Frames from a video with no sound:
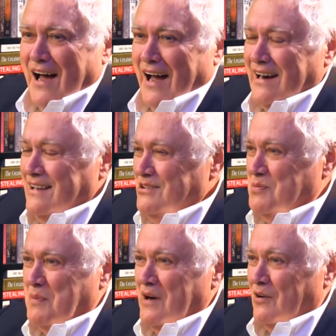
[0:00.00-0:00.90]
I didn't
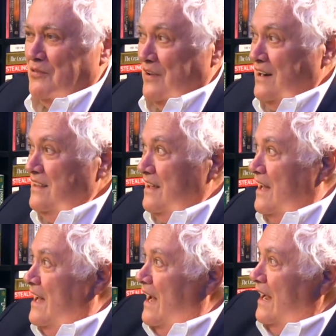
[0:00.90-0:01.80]
spin off
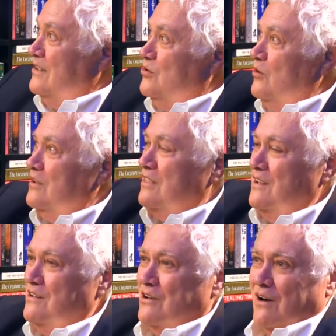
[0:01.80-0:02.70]
anything. I took
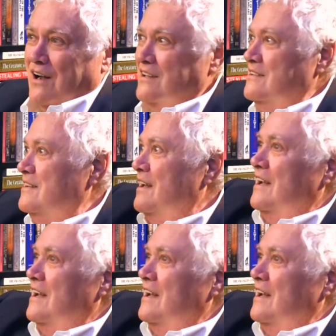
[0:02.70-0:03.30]
the dots